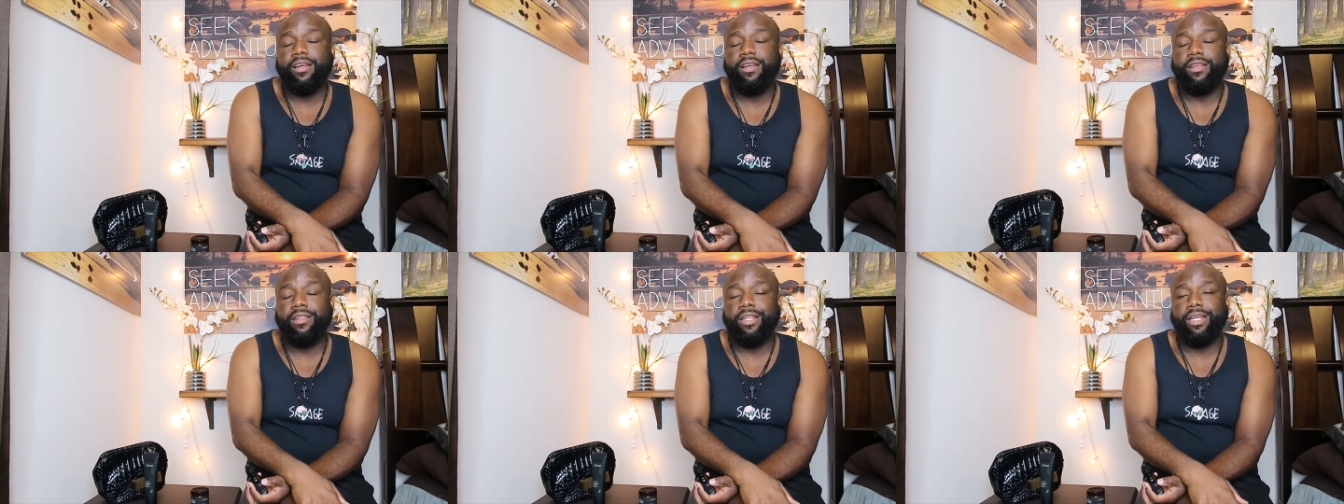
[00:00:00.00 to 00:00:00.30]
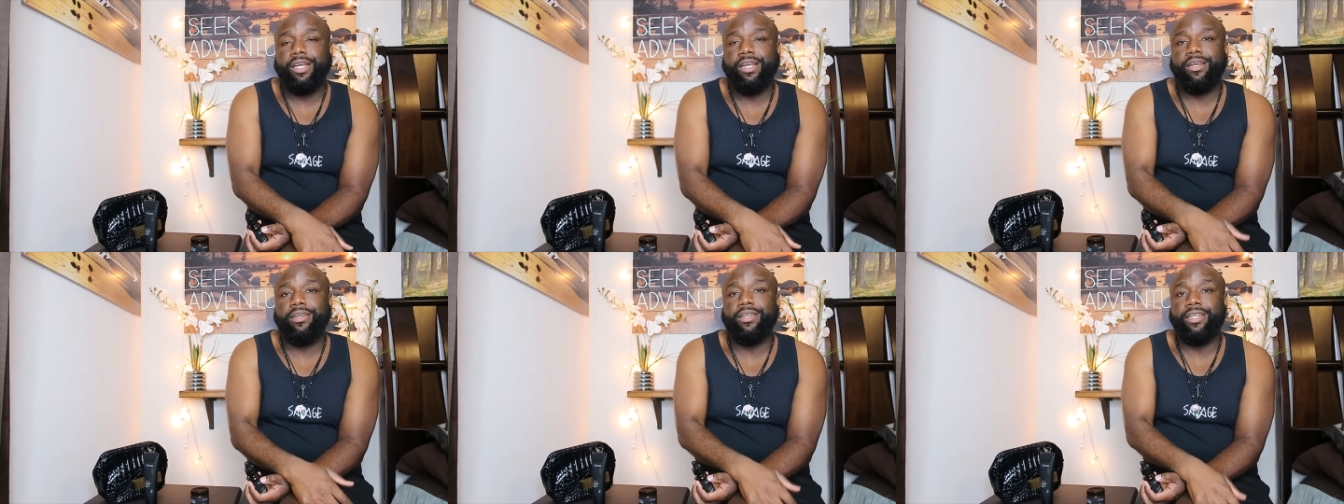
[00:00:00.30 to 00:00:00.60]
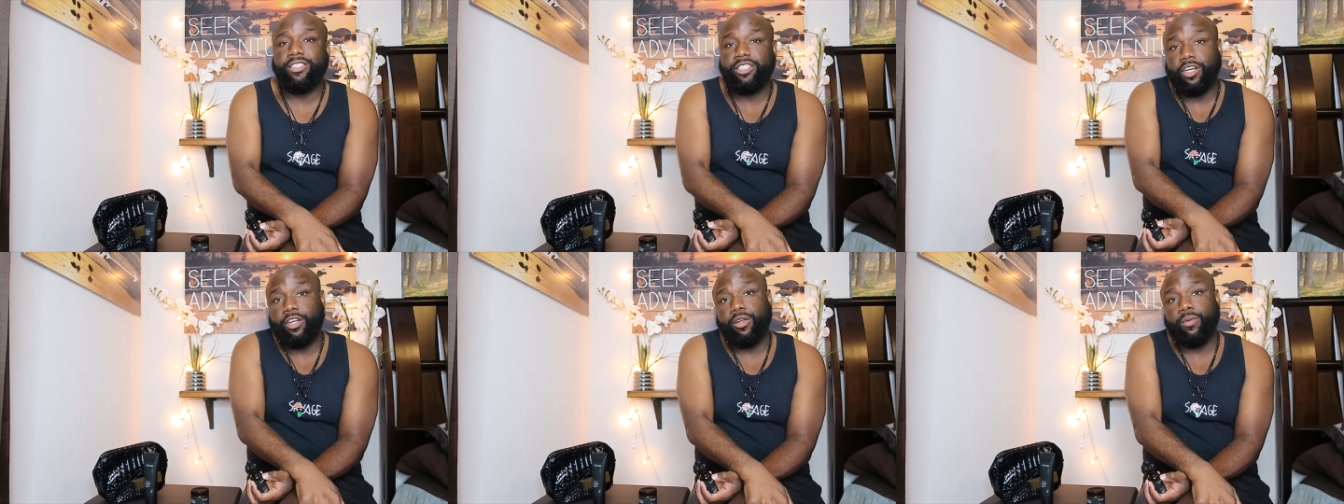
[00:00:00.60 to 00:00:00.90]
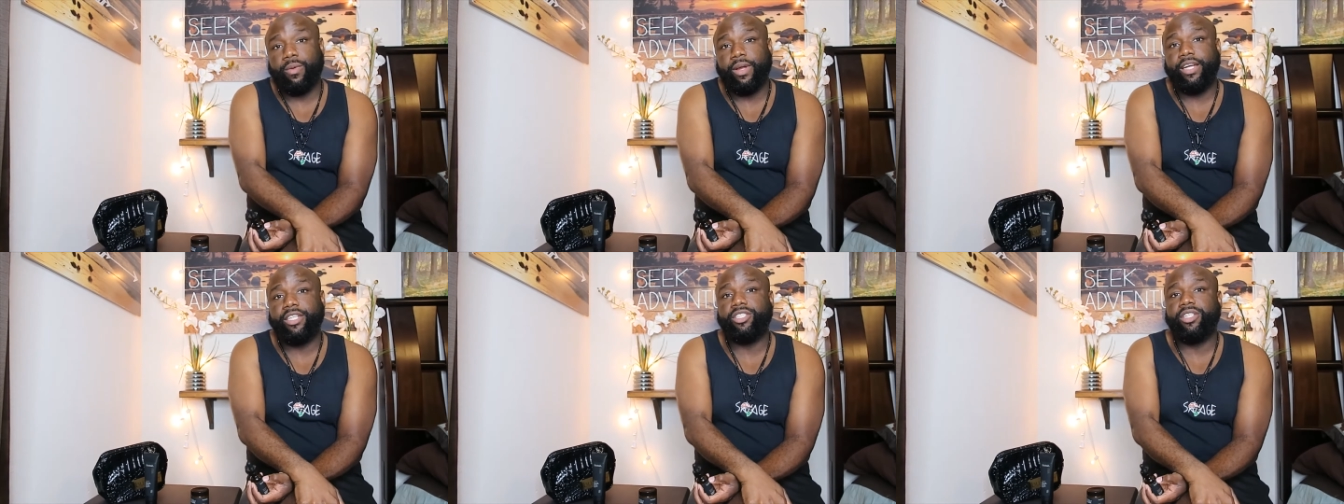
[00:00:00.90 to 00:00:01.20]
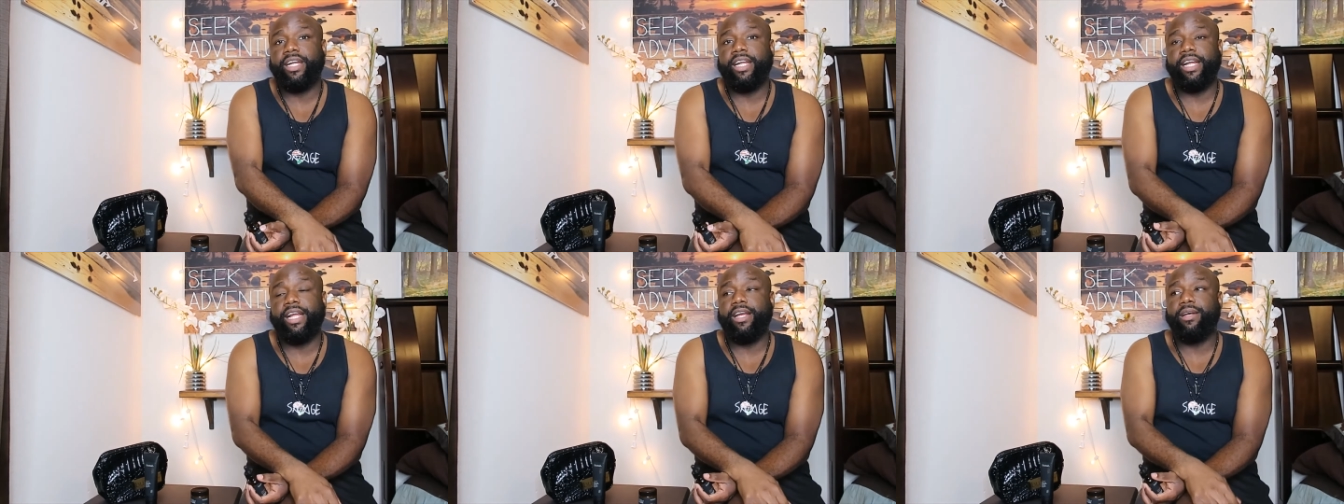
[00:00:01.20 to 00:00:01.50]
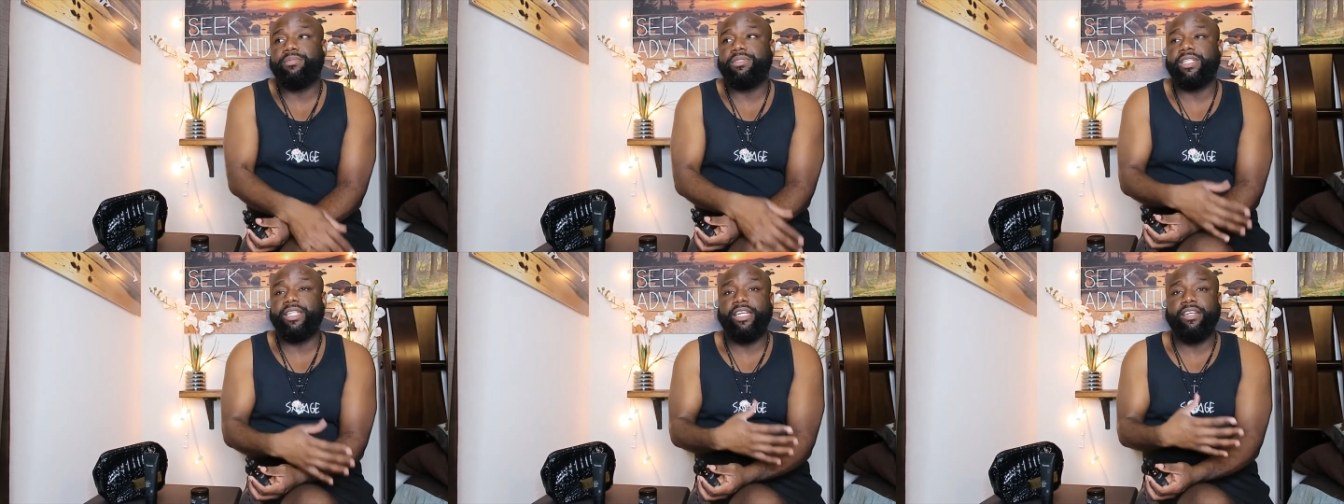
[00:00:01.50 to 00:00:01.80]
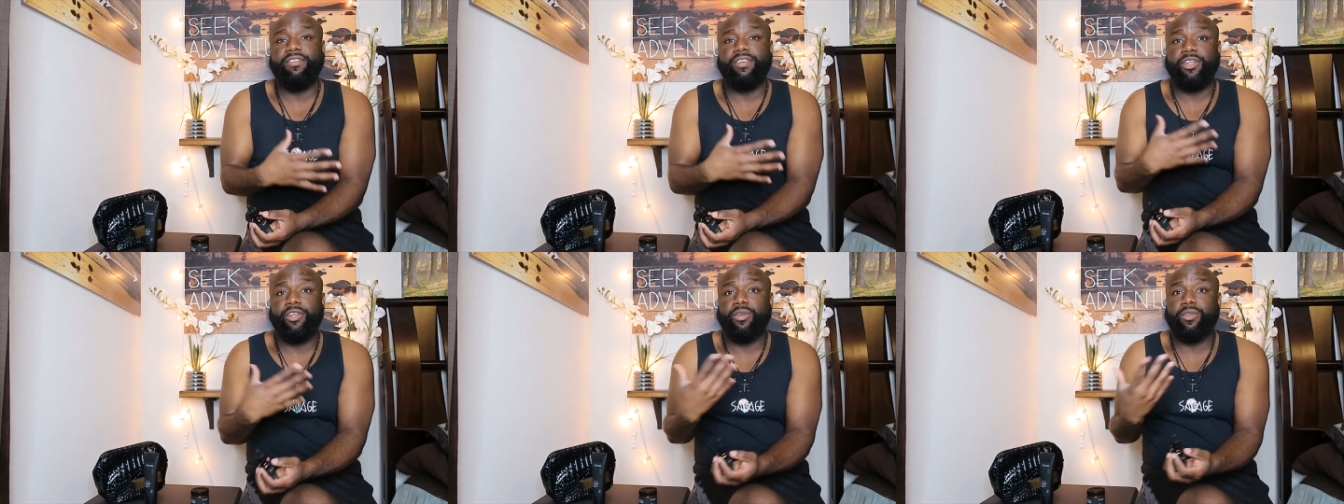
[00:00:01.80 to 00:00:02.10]
the discoloration and it helps
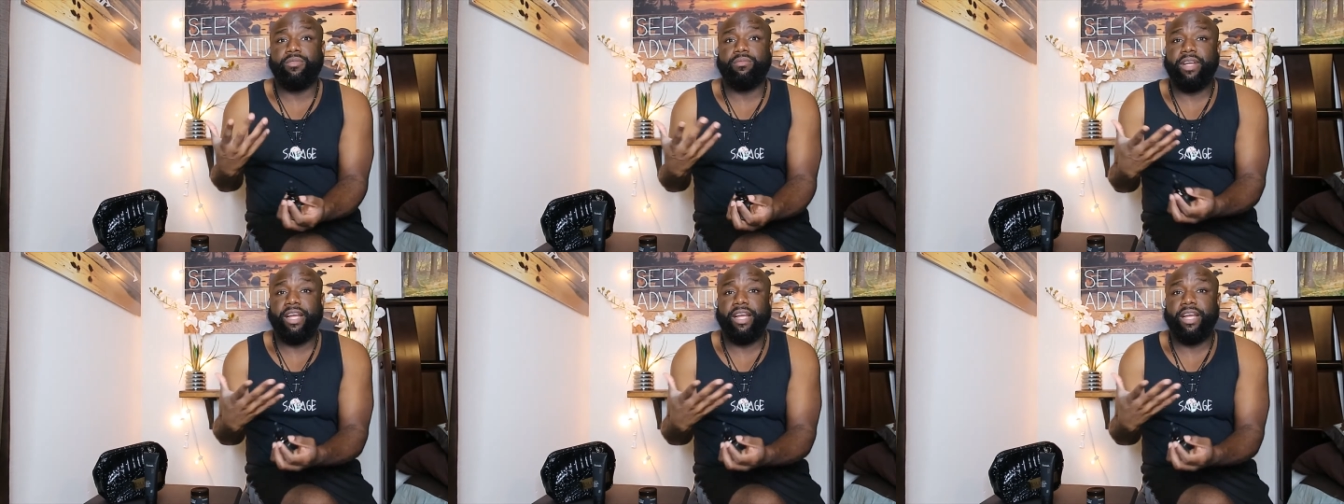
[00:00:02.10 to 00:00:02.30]
leaving your it